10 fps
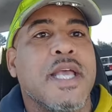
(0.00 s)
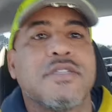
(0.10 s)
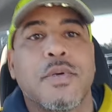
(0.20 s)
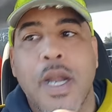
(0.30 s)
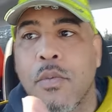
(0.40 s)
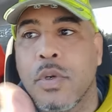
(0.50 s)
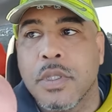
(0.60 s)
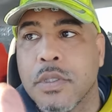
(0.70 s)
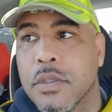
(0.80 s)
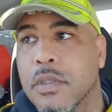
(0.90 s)
that's what I want
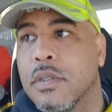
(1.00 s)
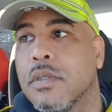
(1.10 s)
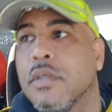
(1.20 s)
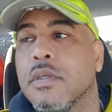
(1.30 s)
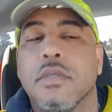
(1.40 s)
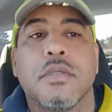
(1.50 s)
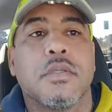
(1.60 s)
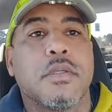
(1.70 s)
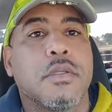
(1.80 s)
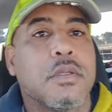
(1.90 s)
to
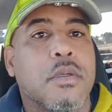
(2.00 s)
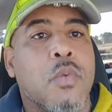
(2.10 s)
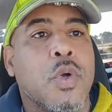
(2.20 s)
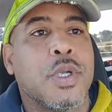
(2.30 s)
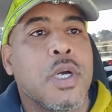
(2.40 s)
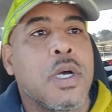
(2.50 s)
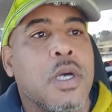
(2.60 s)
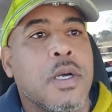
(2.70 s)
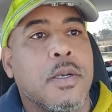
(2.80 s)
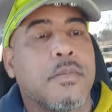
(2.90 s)
want to
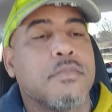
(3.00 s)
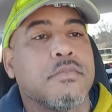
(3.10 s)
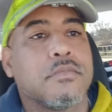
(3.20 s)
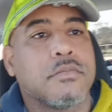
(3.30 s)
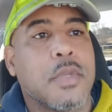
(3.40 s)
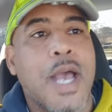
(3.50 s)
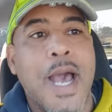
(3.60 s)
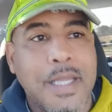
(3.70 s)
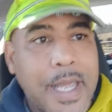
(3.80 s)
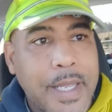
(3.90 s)
uh,
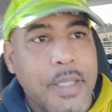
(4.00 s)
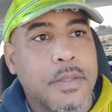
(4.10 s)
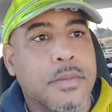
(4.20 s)
highlight.